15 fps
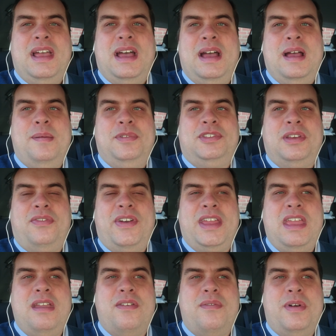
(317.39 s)
So
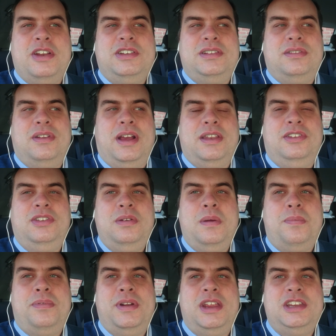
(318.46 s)
thank you very much. I do
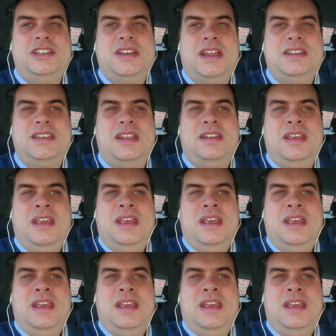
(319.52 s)
appreciate it.